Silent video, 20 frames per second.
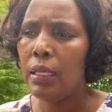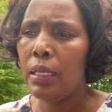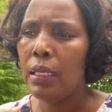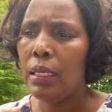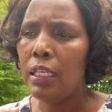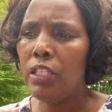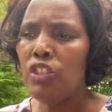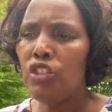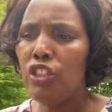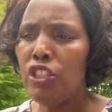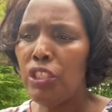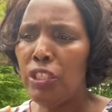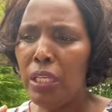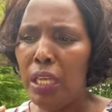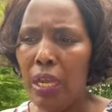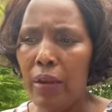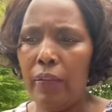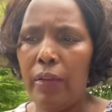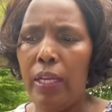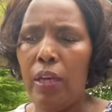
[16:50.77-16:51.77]

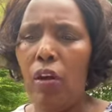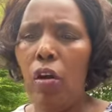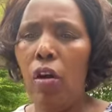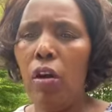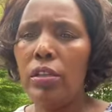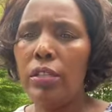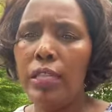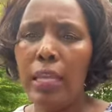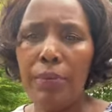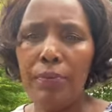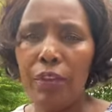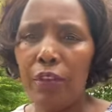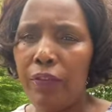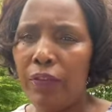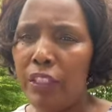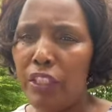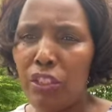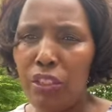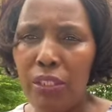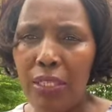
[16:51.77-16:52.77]
engineering, all types of
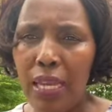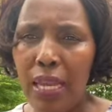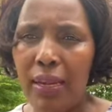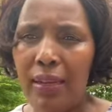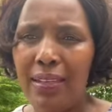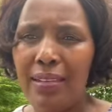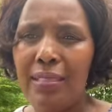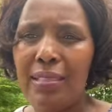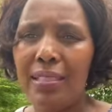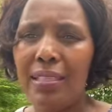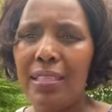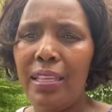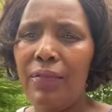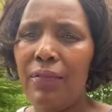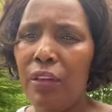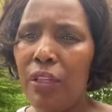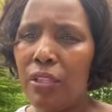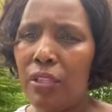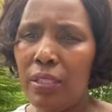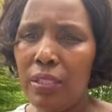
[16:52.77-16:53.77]
engineering,
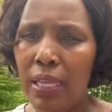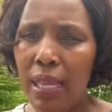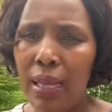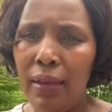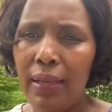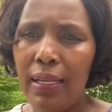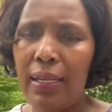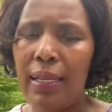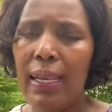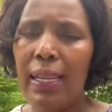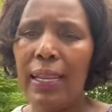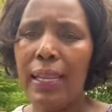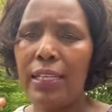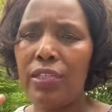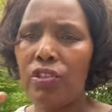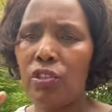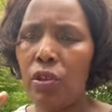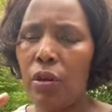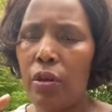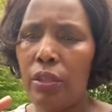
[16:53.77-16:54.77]
civil engineering,
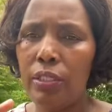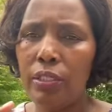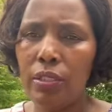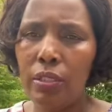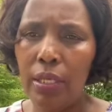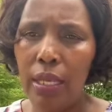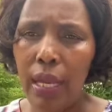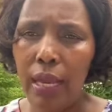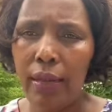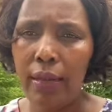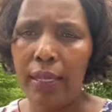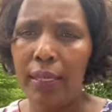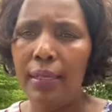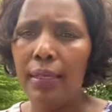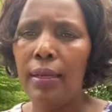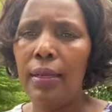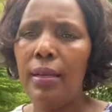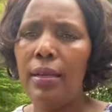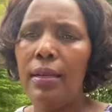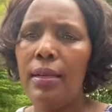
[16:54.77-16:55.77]
electrical engineering,
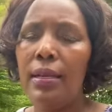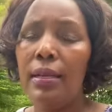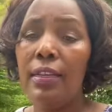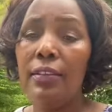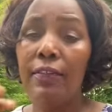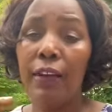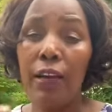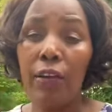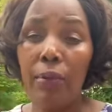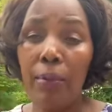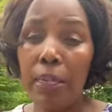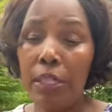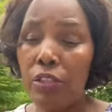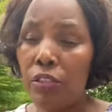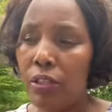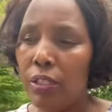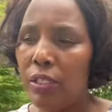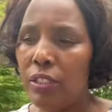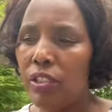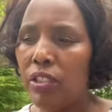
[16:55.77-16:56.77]

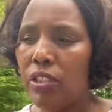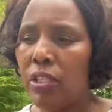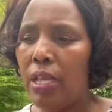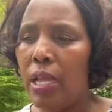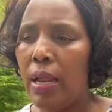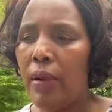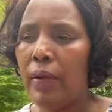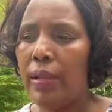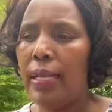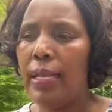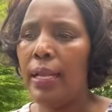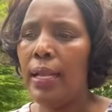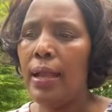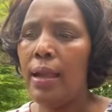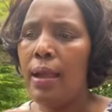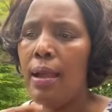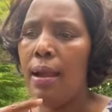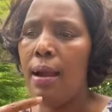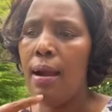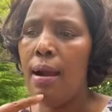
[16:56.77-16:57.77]
environmental engineering,
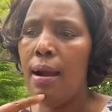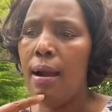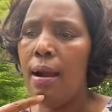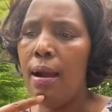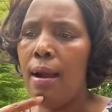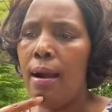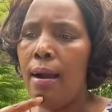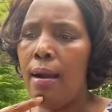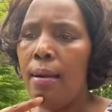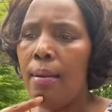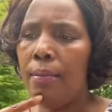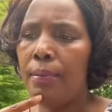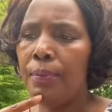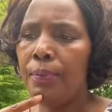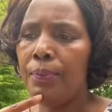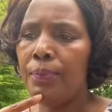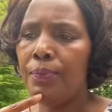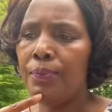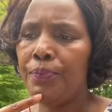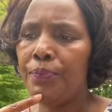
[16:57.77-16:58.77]

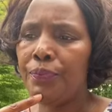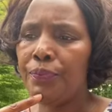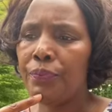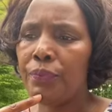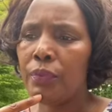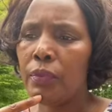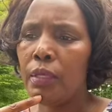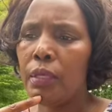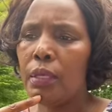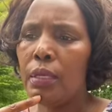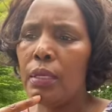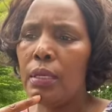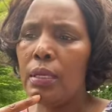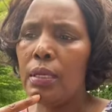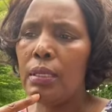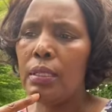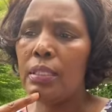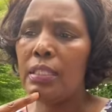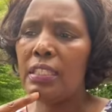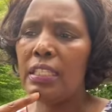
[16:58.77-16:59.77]
um,
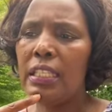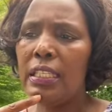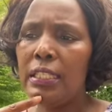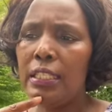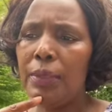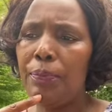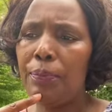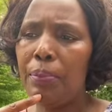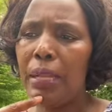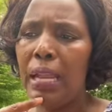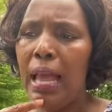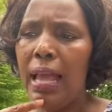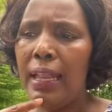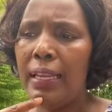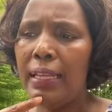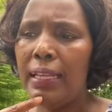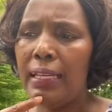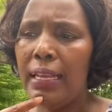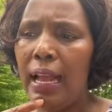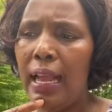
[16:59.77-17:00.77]
city
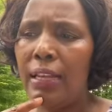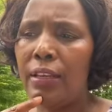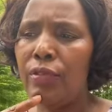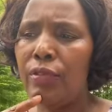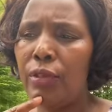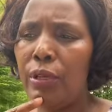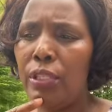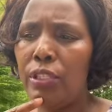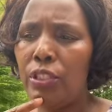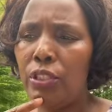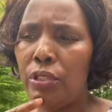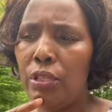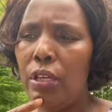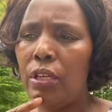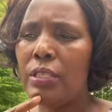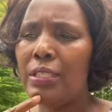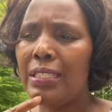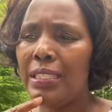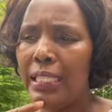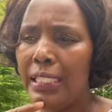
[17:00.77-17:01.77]
planning and region,
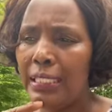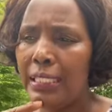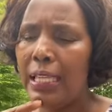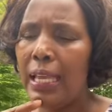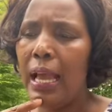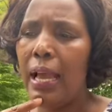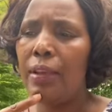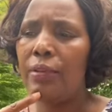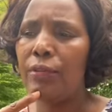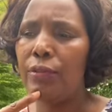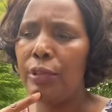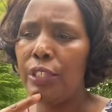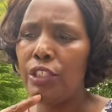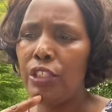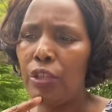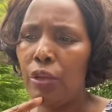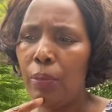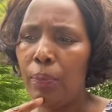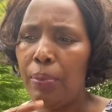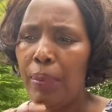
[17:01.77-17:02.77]
city and
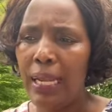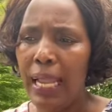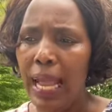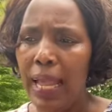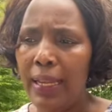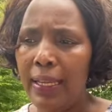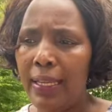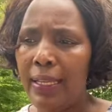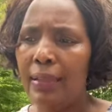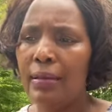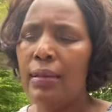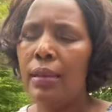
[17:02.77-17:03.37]
regional planning,